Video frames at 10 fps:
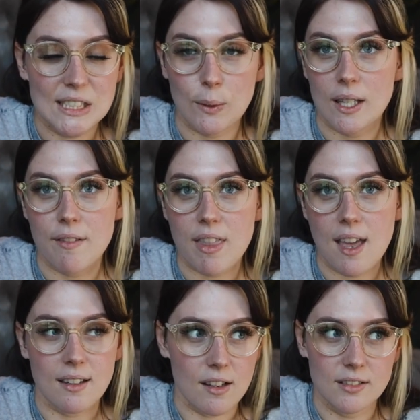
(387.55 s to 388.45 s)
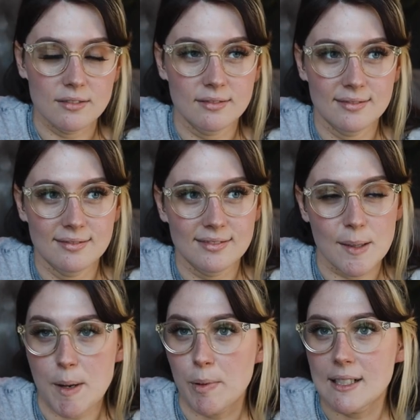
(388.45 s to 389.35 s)
Do I love that? No.
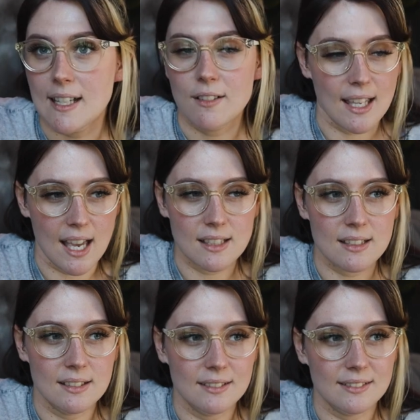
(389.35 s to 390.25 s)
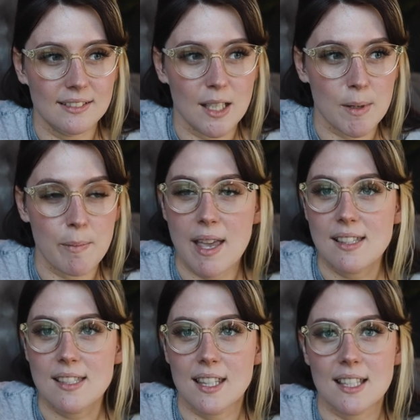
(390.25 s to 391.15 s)
Am I burnt out? Yes. Am I
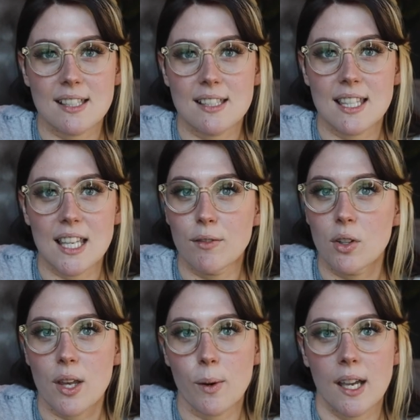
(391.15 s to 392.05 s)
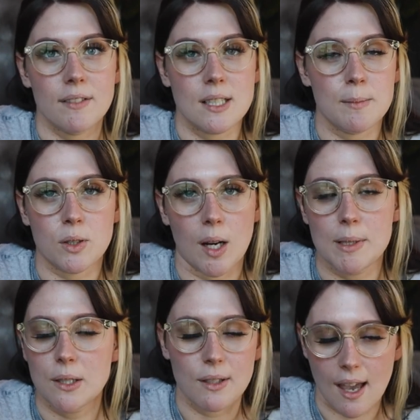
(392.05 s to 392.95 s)
pissed that this is the evil that we have to
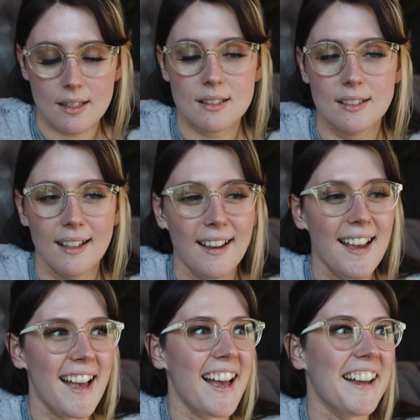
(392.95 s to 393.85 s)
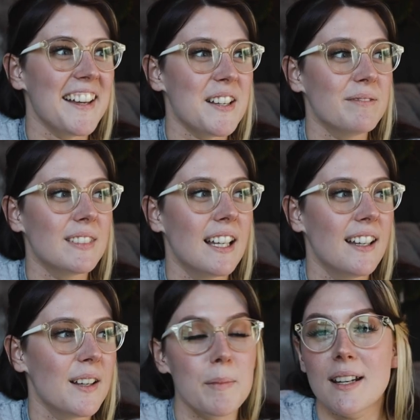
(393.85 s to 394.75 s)
subscribe to? Yes. Um,
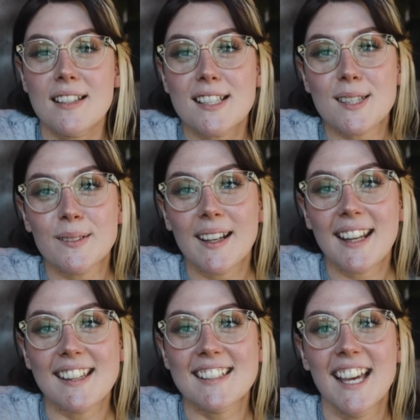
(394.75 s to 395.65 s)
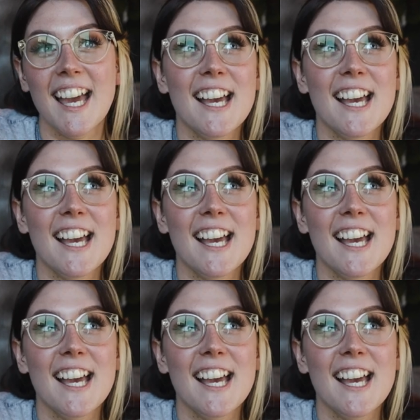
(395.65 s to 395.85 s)
but it's just the way it is.